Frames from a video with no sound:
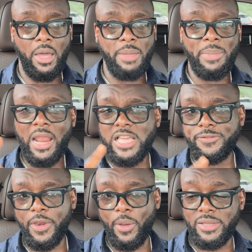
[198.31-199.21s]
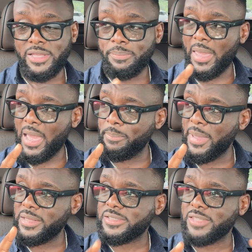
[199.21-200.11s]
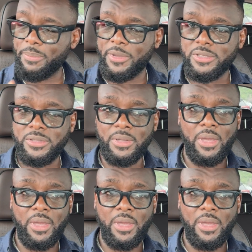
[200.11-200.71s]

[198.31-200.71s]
In my last video, I made a statement